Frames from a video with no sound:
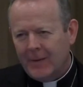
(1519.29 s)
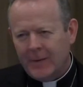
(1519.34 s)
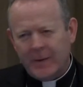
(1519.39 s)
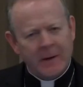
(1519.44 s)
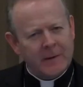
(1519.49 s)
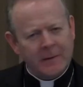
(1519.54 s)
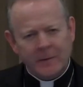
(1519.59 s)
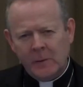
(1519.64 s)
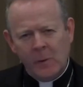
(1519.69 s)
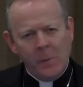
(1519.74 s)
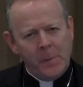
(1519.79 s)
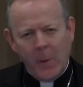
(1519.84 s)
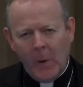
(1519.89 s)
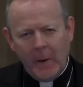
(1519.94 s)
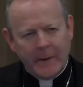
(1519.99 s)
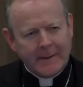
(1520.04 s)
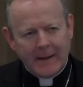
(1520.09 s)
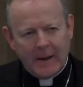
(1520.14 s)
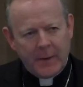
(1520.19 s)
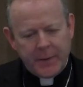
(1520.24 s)
There's no
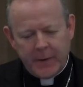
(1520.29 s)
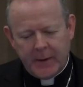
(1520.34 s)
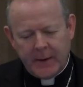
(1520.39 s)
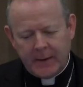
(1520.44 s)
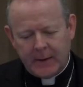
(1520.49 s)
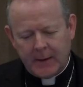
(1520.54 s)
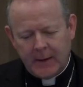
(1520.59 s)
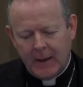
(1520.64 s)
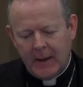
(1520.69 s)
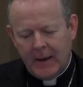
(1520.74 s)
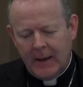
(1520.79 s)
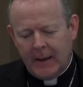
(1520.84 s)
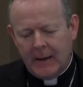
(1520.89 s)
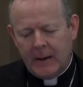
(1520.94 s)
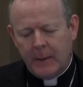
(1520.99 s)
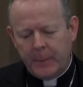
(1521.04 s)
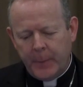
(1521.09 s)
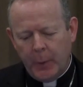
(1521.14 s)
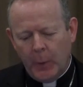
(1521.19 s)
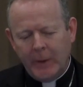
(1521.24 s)
point, I think,
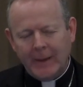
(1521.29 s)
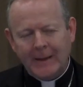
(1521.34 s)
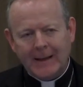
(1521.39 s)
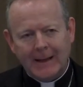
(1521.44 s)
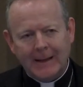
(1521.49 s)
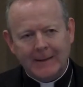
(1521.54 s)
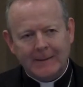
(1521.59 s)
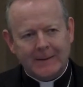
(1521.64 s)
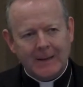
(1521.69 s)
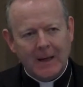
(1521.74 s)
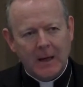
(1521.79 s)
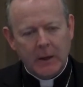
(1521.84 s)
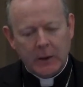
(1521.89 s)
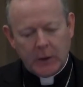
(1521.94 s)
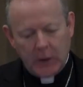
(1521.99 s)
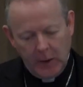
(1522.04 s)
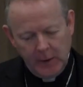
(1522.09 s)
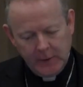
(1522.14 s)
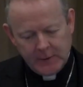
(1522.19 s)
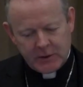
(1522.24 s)
in a pointless
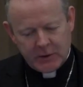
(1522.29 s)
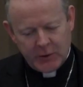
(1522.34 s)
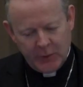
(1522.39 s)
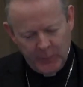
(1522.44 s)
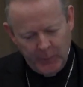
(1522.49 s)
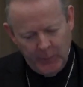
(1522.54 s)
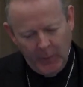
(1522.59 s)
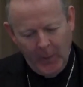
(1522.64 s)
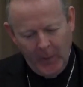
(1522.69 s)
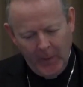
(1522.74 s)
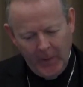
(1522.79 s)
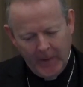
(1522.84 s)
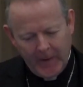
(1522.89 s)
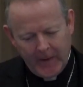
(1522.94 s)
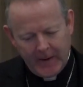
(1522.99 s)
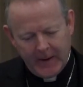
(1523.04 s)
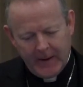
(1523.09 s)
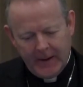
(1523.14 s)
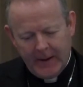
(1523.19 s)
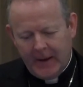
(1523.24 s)
culture war.